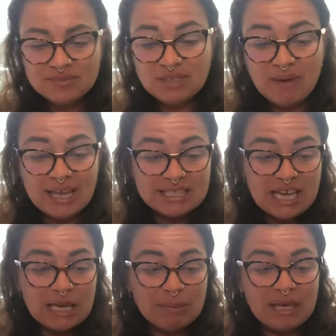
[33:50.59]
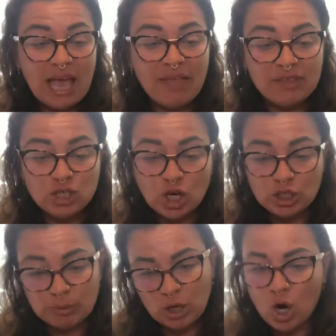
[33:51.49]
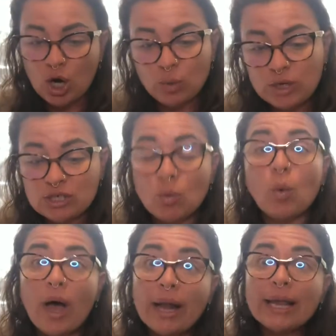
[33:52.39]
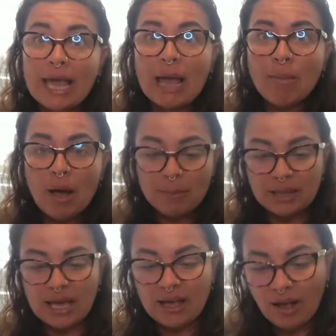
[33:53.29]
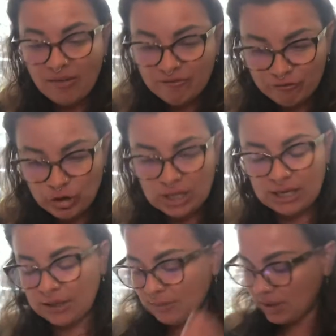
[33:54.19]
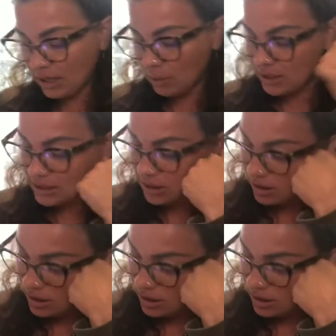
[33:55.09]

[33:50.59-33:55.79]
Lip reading: Divine timing and the judgment card, which what came up like freaking anyways.